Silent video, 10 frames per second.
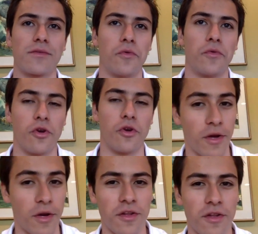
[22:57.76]
would look
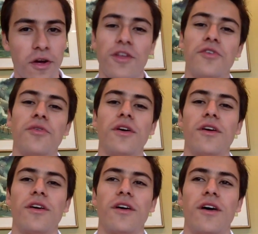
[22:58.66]
beautiful on
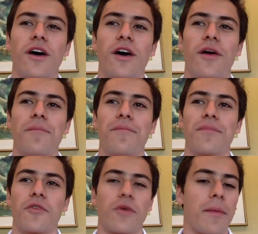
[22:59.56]
you.
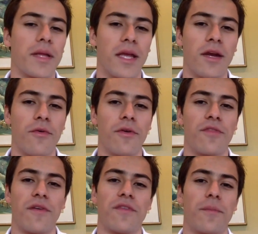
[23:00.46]
Grab it here
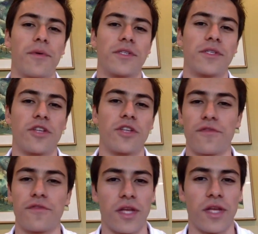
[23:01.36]
with 50% off today